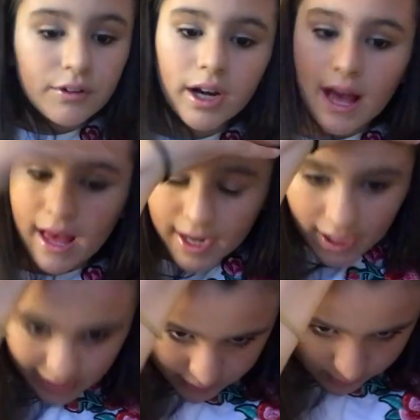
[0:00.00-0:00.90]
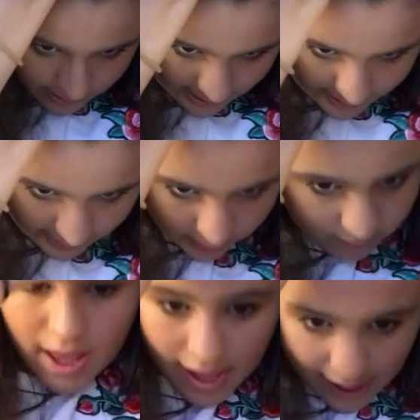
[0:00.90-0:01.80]
of your head as you
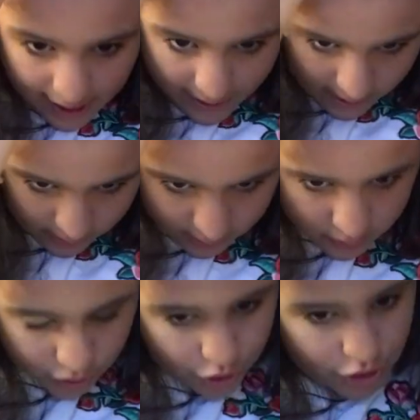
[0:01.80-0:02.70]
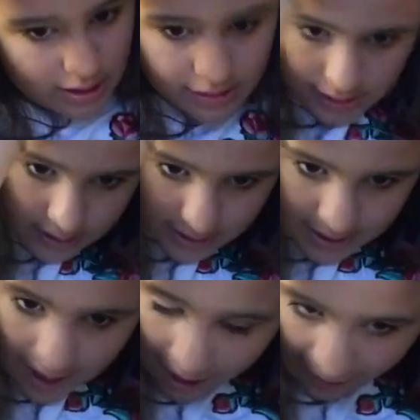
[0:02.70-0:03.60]
can, and
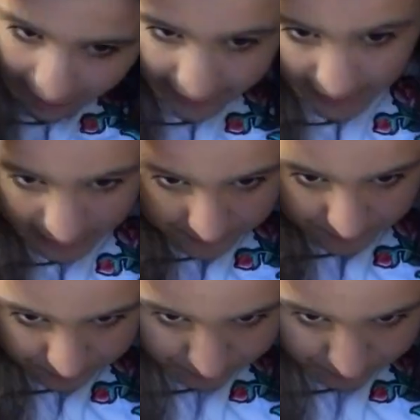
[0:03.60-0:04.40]
just tie it.